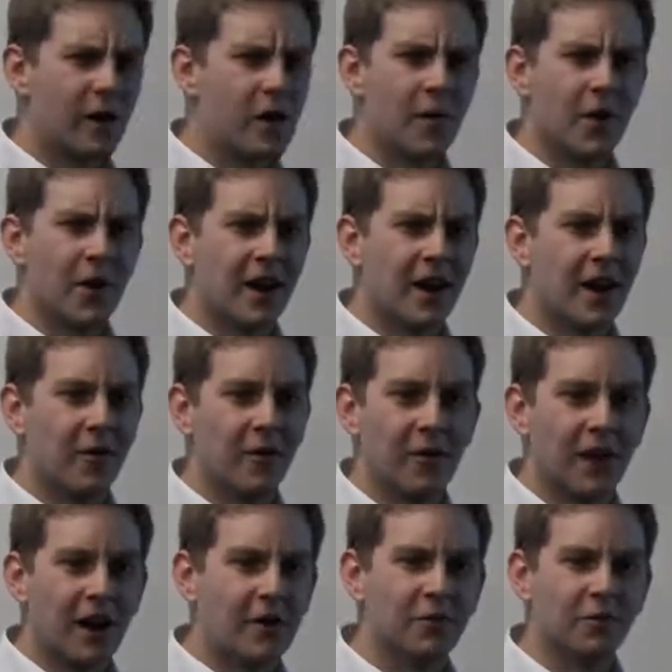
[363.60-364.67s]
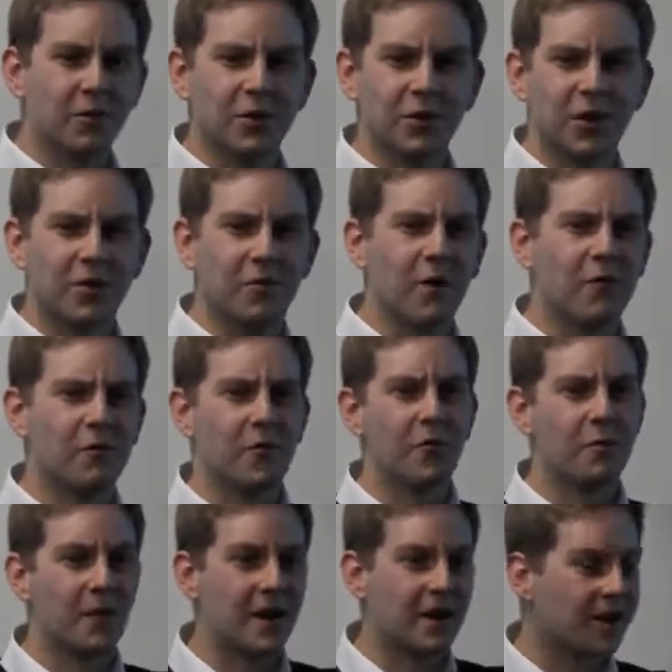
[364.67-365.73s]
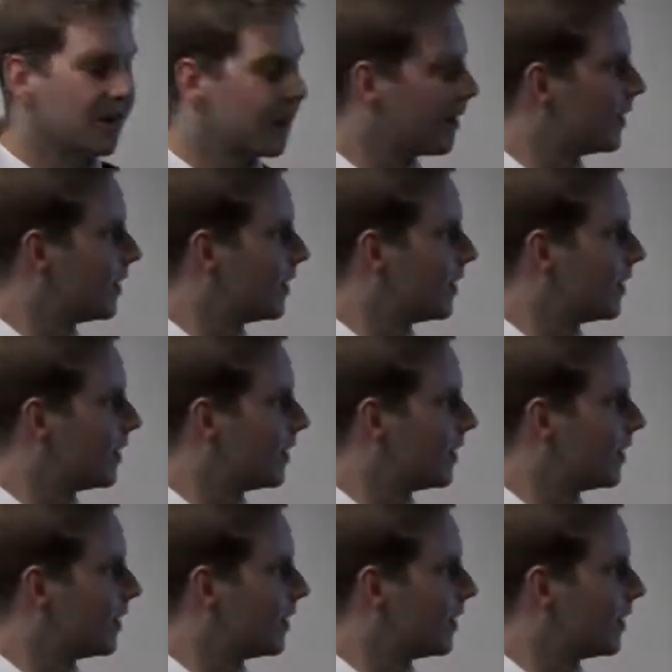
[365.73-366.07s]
am I now, and what's kind of my route been.